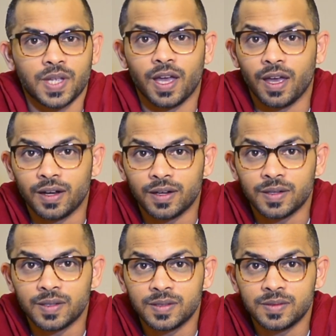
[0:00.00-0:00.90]
And
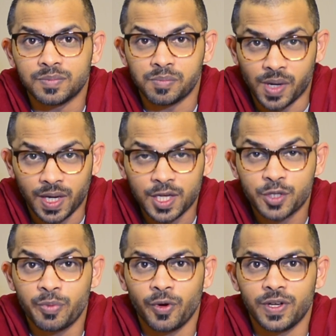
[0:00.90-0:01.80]
my next
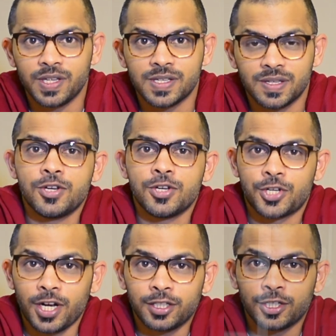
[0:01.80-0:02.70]
point is shut the